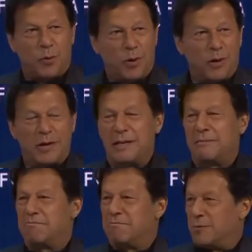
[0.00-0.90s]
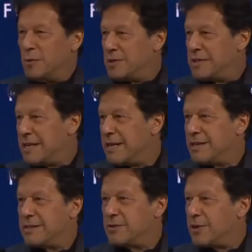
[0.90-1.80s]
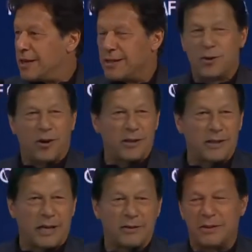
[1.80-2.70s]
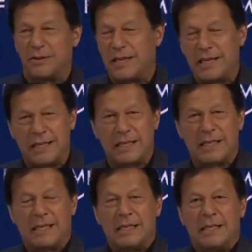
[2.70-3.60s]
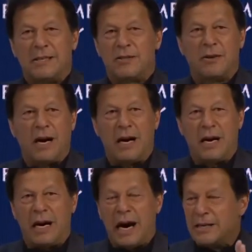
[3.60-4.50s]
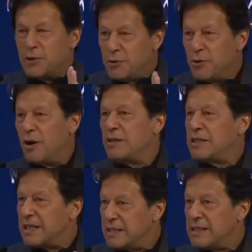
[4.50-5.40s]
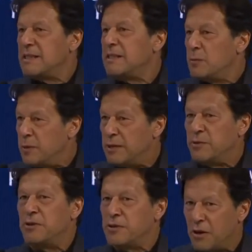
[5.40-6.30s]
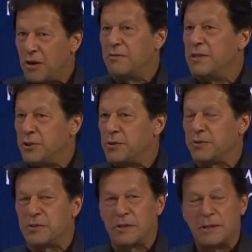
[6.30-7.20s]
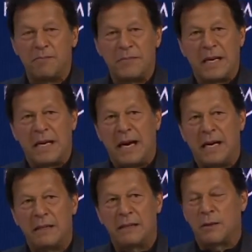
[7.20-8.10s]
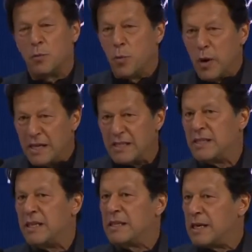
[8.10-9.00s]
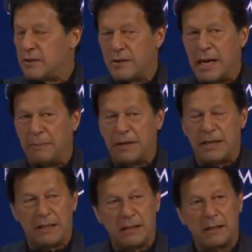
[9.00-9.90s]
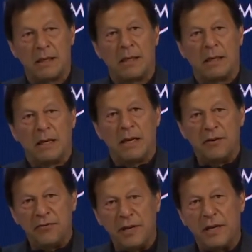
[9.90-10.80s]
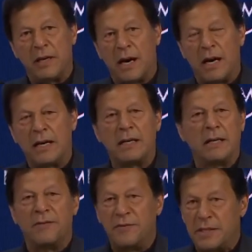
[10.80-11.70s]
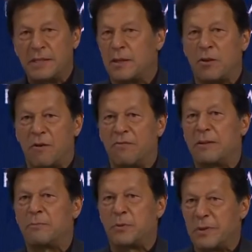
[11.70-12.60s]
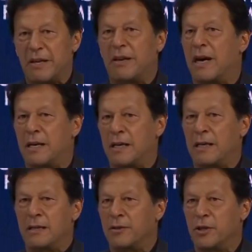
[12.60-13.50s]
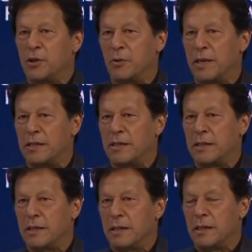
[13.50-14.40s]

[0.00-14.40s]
war and $1 trillion down the drain. So I do not think this is a way to resolve issues. And the worst thing that could happen is if there's a conflict between Iran and the US